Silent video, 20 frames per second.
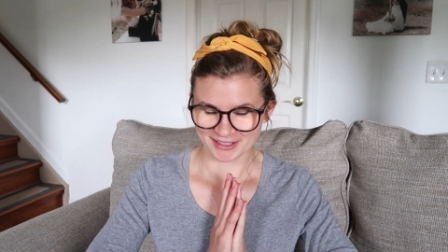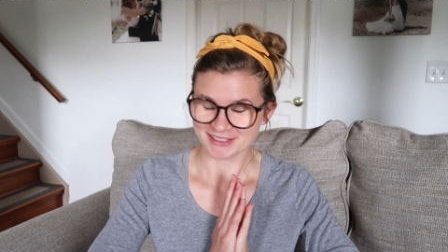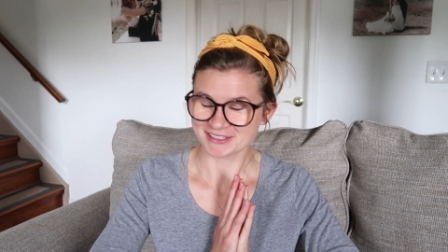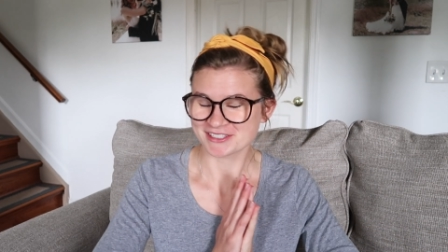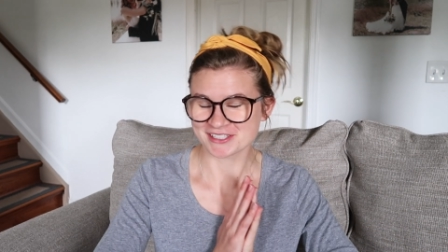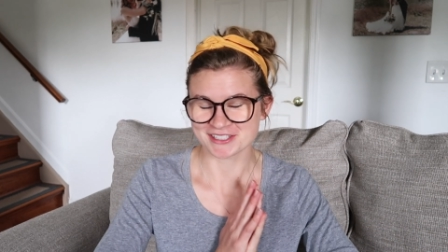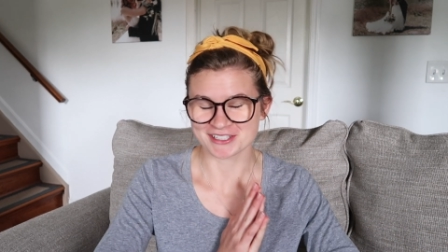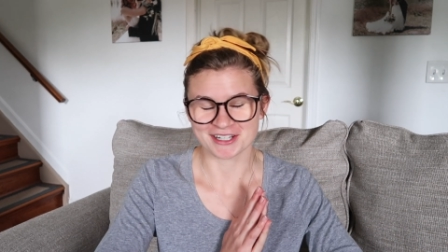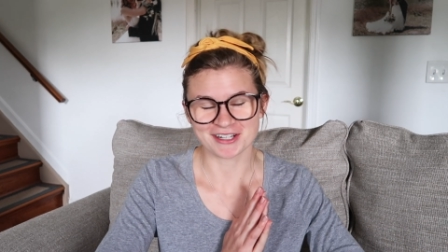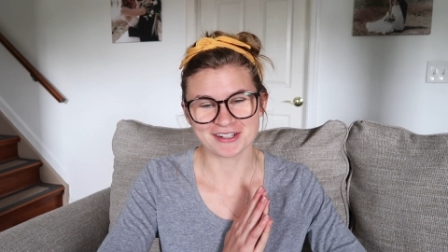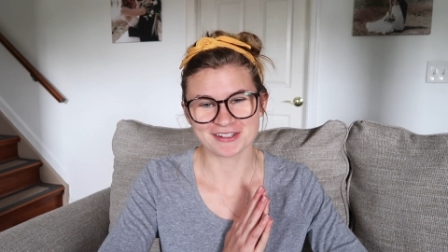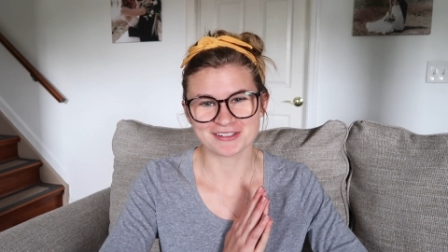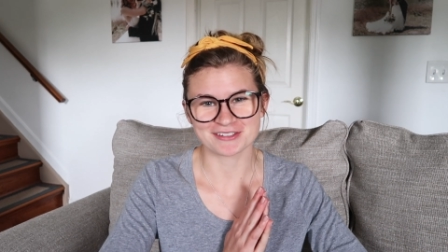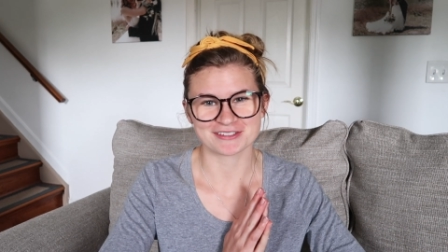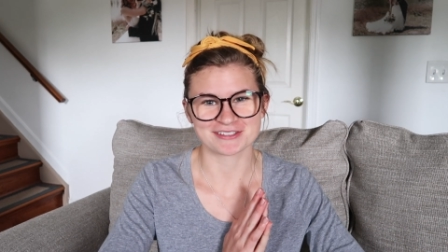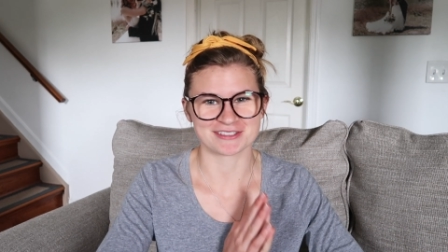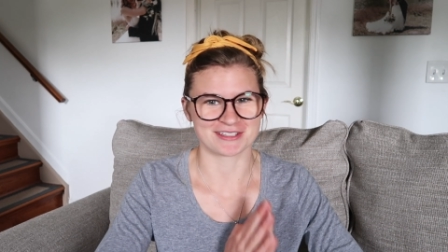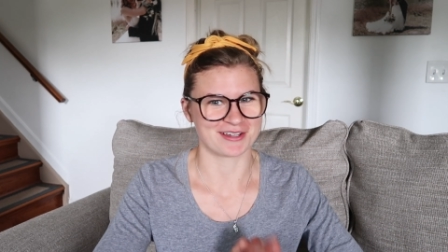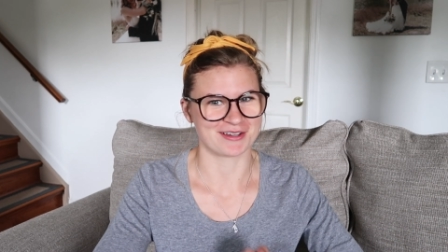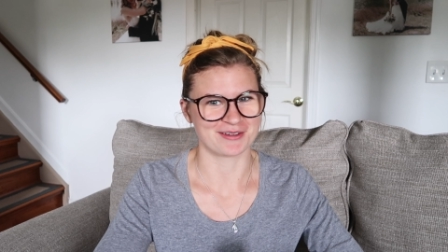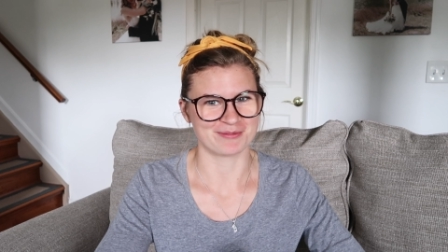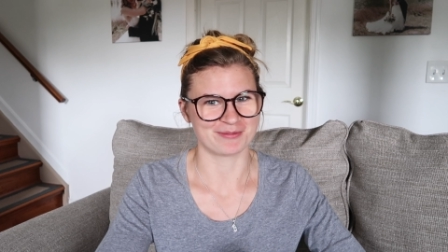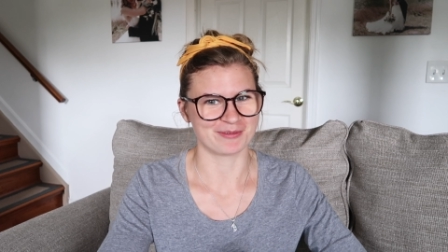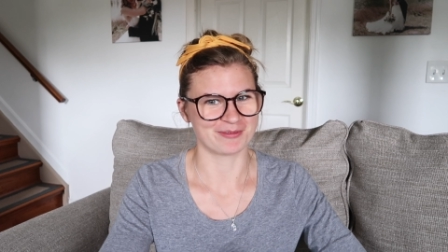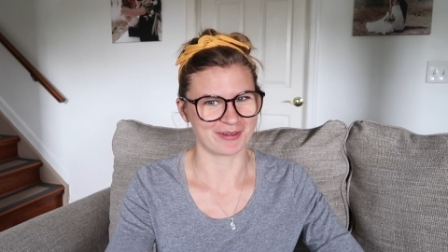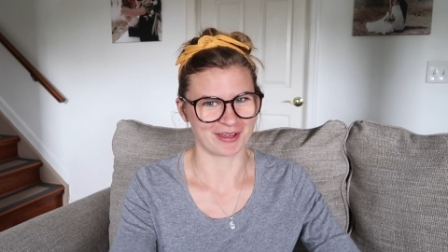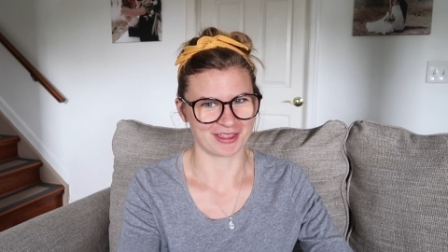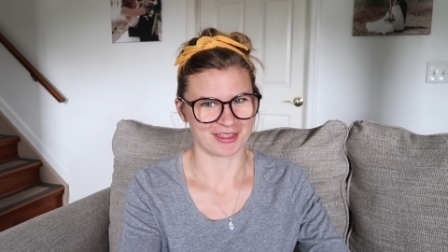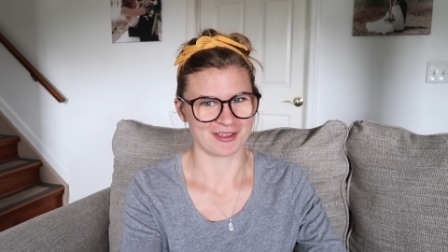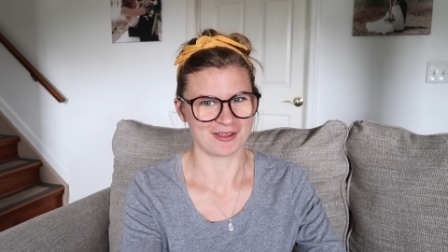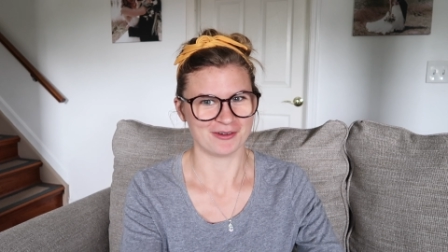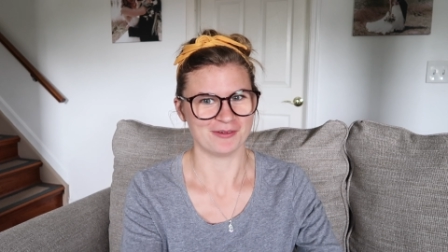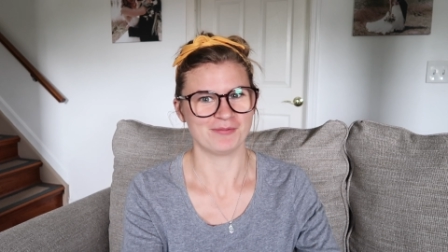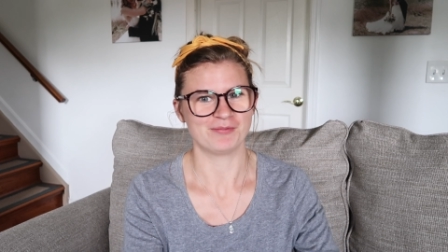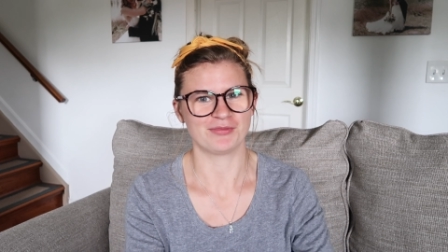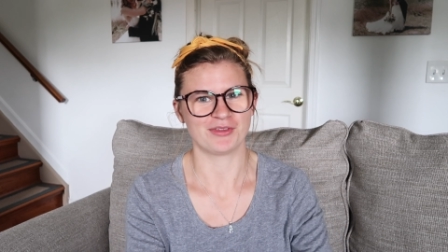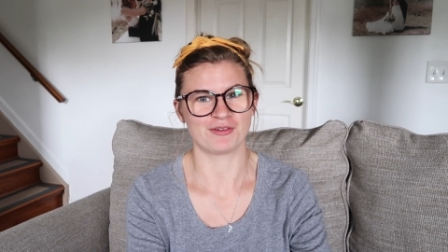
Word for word: and share some with you.